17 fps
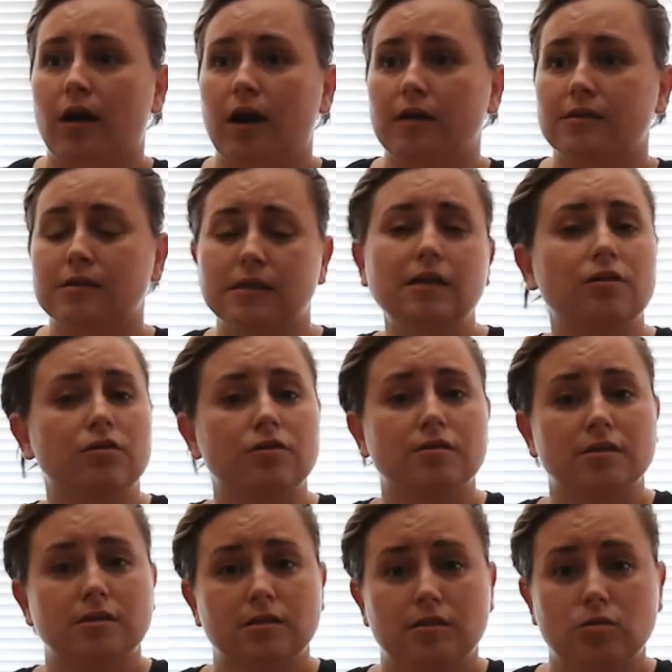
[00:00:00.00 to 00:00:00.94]
as leaders
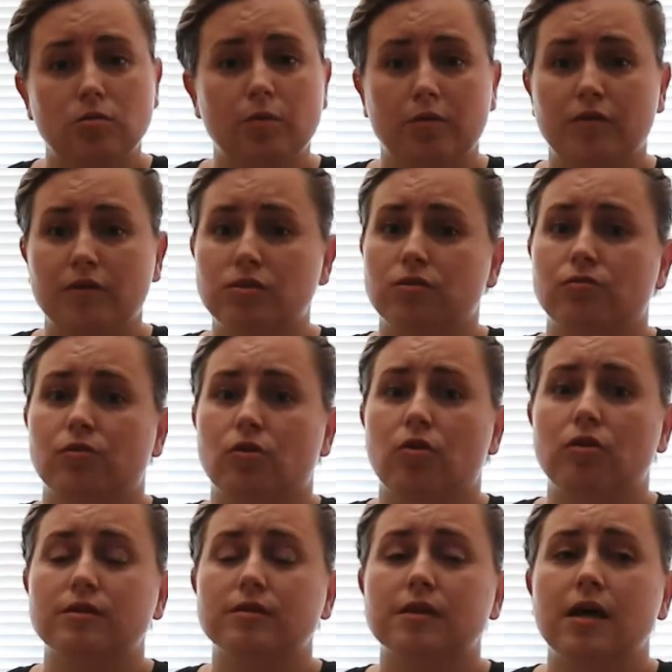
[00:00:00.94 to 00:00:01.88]
in supervision
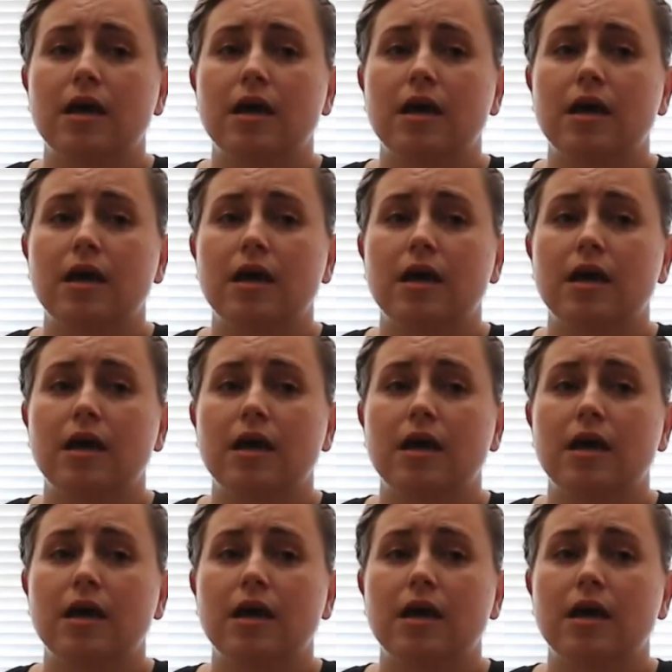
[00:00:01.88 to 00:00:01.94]
roles.